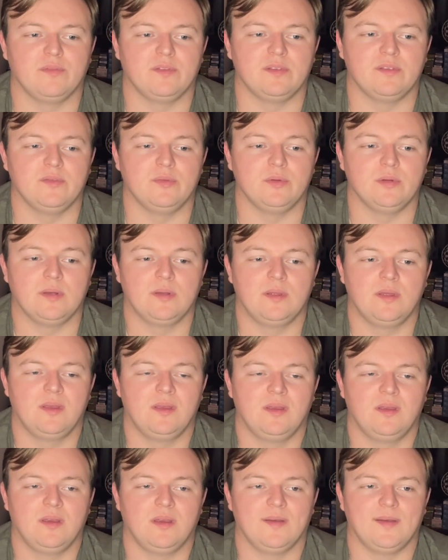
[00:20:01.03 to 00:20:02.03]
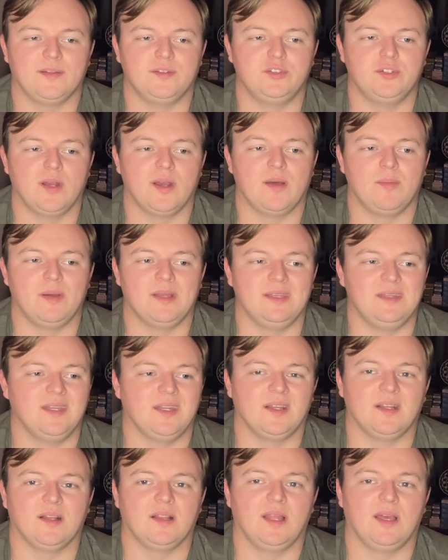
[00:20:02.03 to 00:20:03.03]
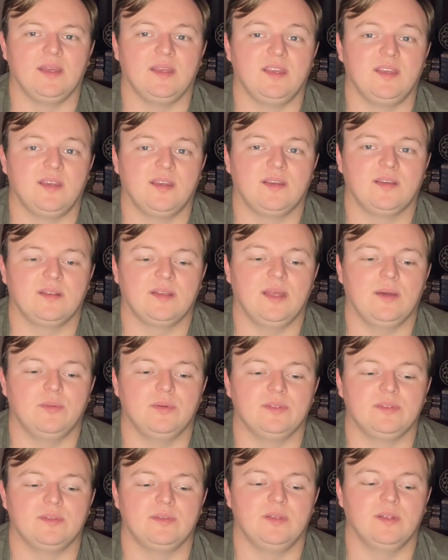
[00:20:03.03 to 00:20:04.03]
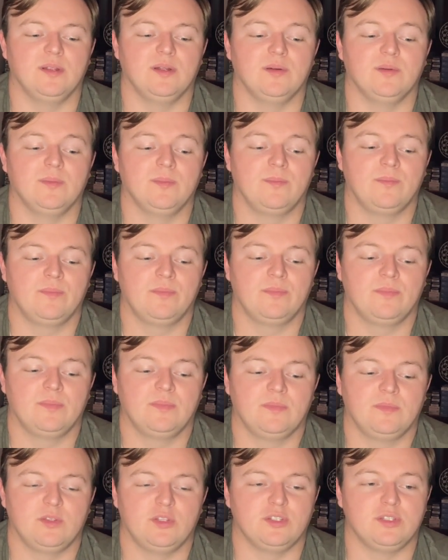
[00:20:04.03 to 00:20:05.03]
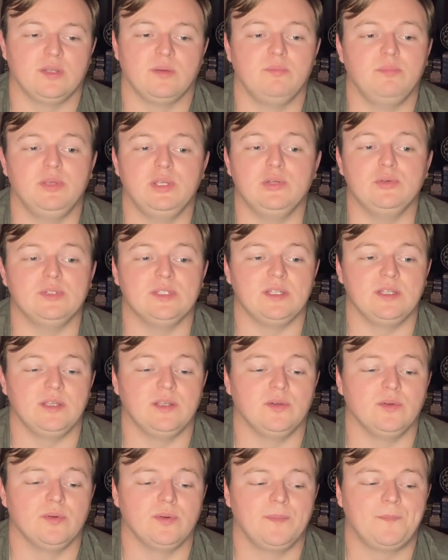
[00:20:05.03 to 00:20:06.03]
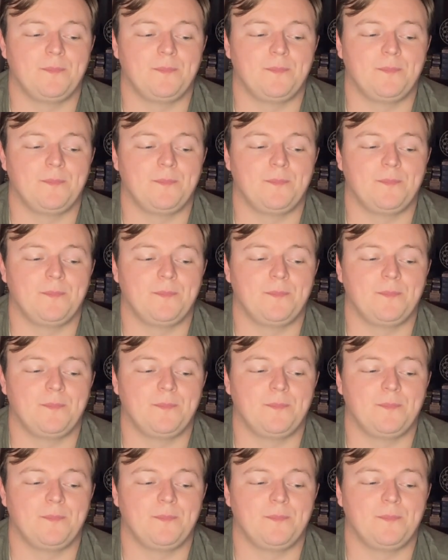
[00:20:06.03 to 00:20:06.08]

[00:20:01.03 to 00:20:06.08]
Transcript: to a job I didn't like that was, you know, just abusing you.